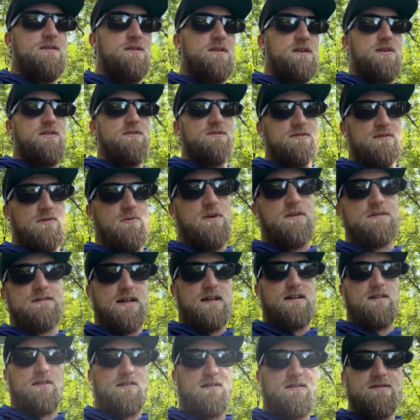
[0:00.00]
usually once I
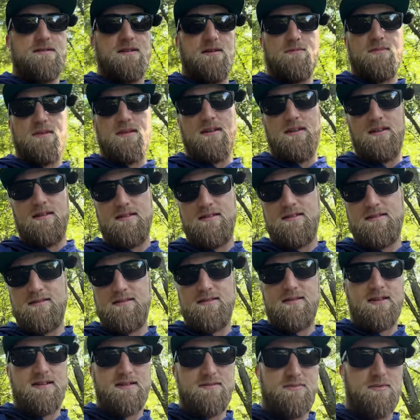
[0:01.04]
learn something,
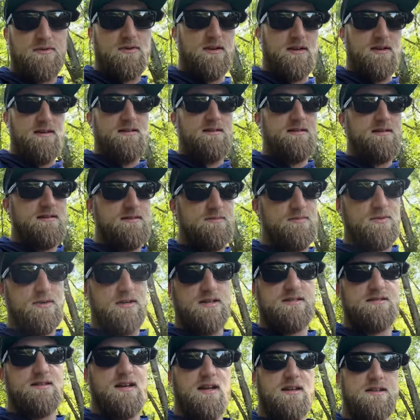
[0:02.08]
it's pretty
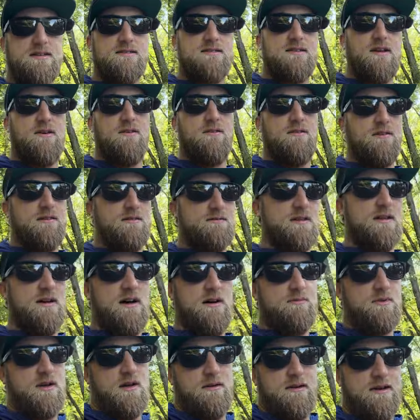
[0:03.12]
set in stone.
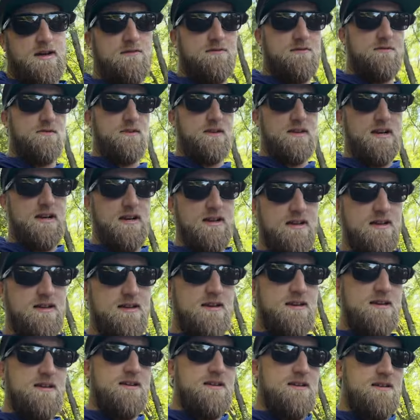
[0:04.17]
I'll probably never forget it,
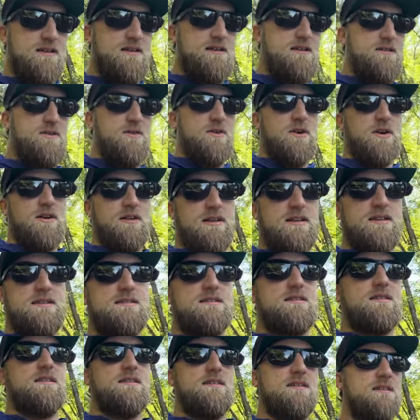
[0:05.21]
or at
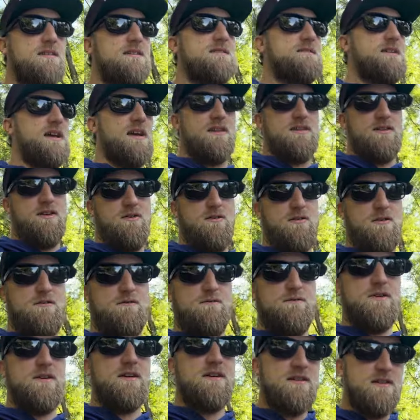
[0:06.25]
least take note
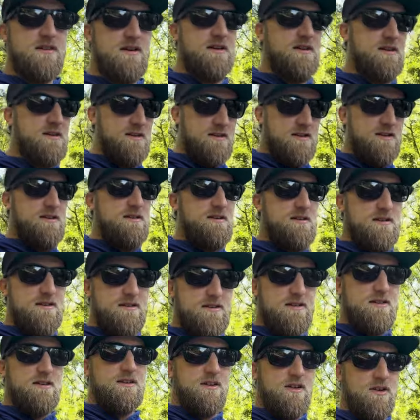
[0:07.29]
of,
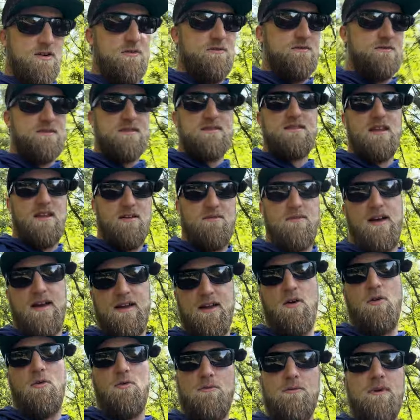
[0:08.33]
if I
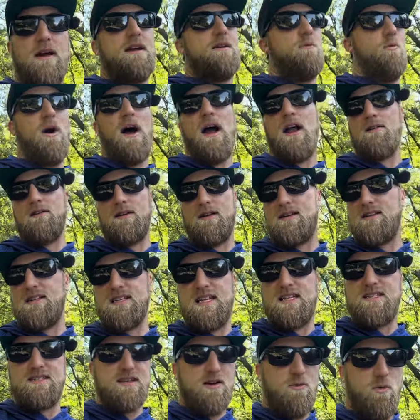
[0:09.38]
don't, like wiring.
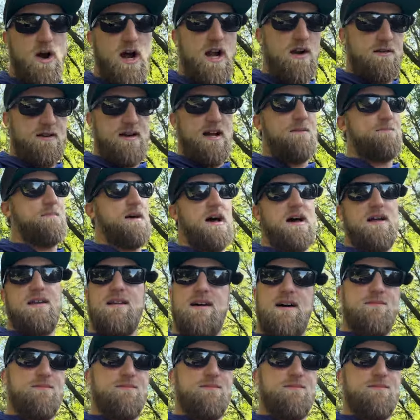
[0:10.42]
Let's say wiring. I'm not